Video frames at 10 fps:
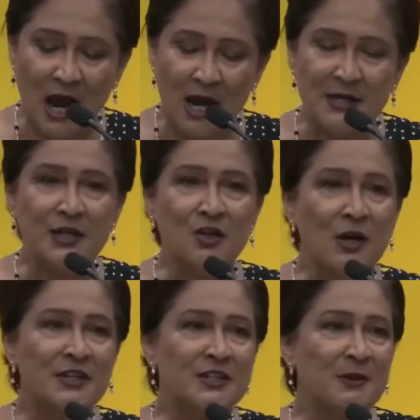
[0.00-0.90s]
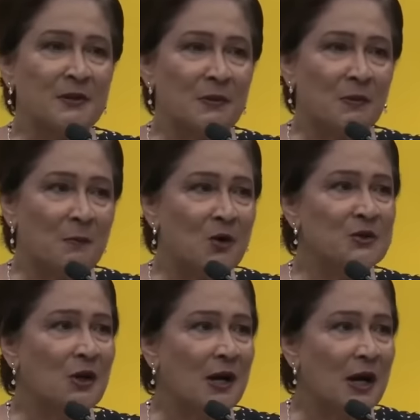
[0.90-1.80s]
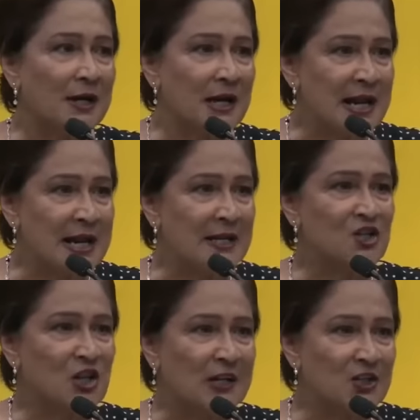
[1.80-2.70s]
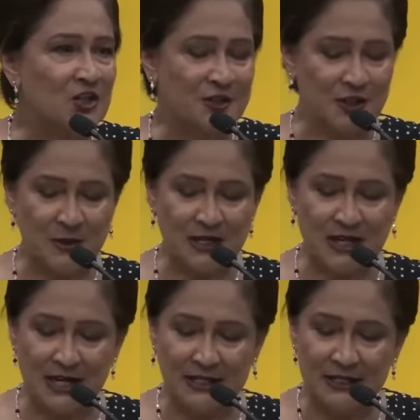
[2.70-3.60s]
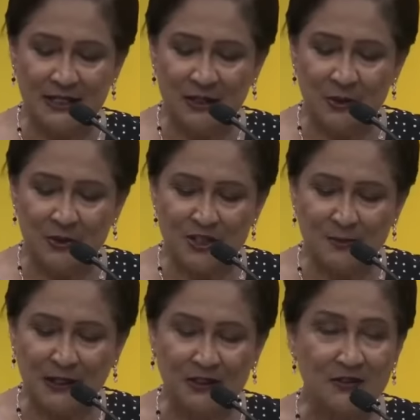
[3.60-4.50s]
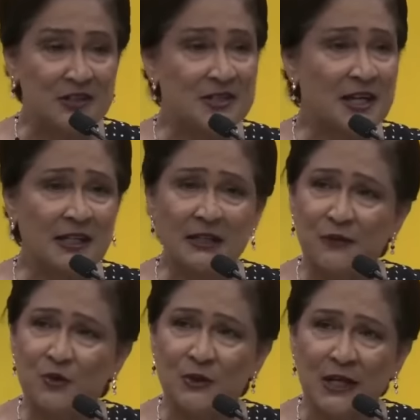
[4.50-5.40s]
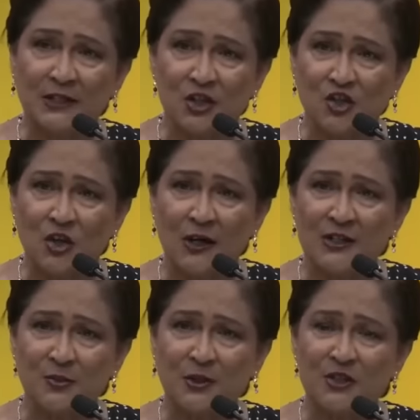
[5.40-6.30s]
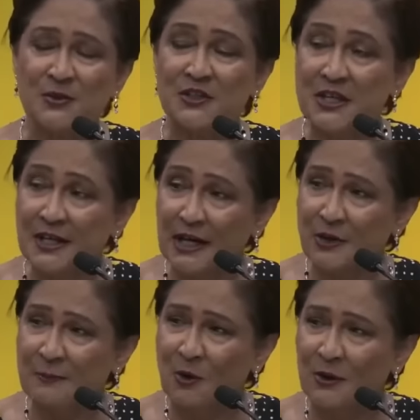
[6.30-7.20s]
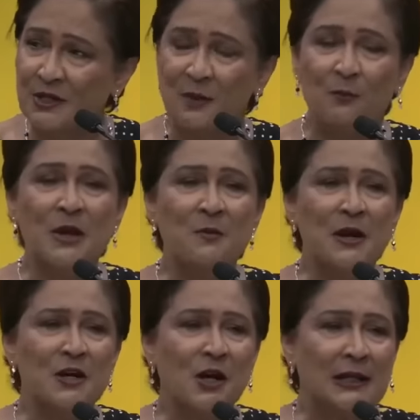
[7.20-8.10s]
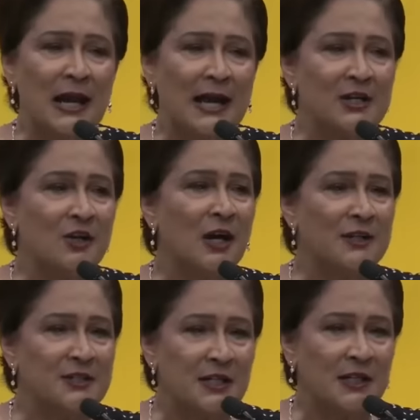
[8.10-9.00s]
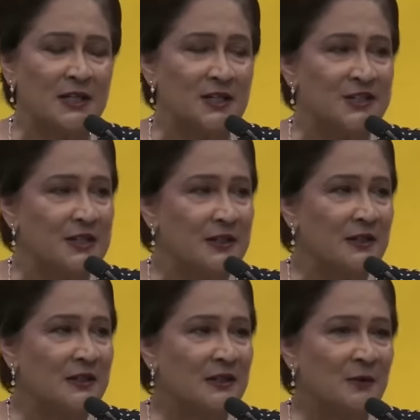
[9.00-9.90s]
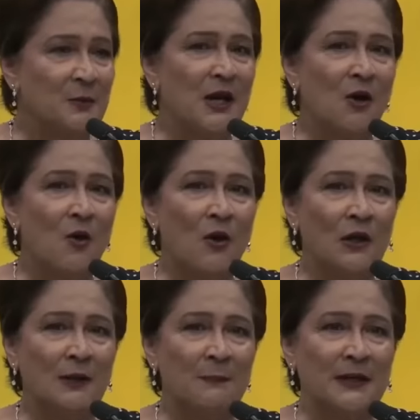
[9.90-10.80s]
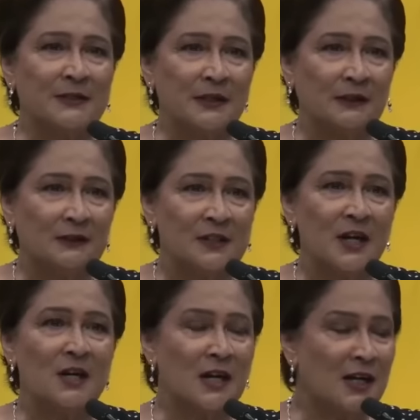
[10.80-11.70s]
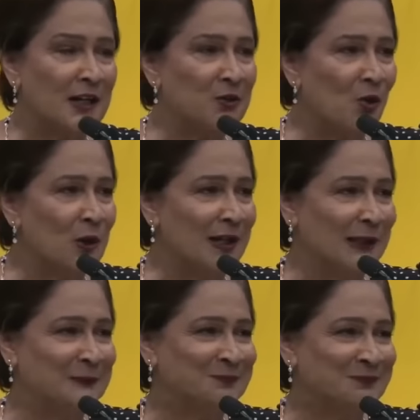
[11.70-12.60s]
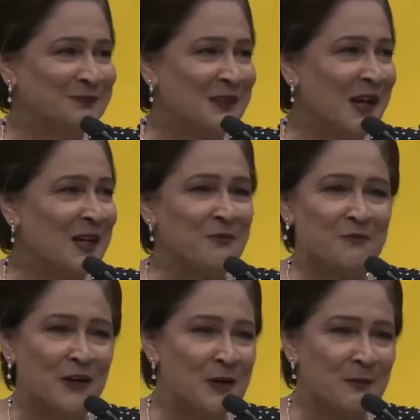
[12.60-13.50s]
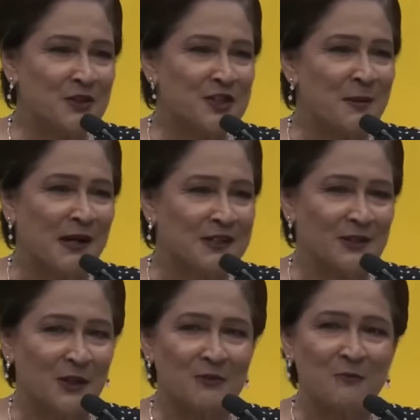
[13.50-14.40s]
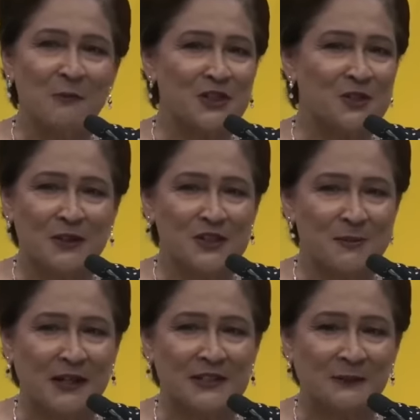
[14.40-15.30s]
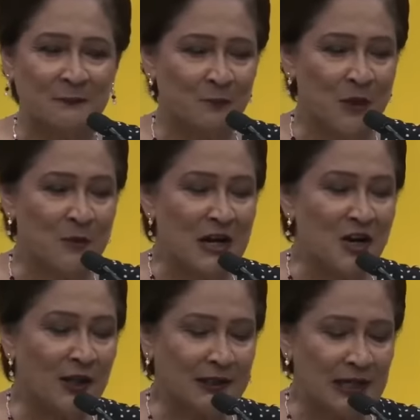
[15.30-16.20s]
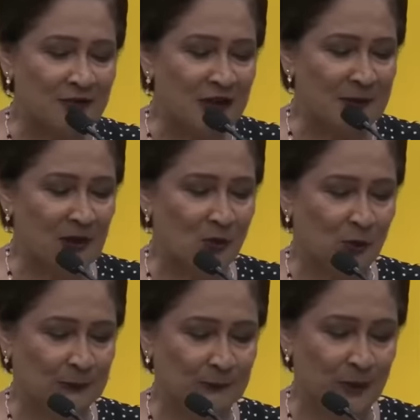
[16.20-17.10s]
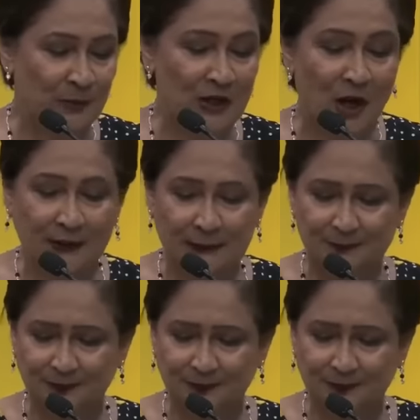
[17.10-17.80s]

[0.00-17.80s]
and the UNC will mount legal challenges that we can with respect to this. I give you that assurance. Once we see that report, we will not lie down and take it easy. We are all a bit younger and older, and very much smarter now, much, much smarter. We will not leave them alone. We will not.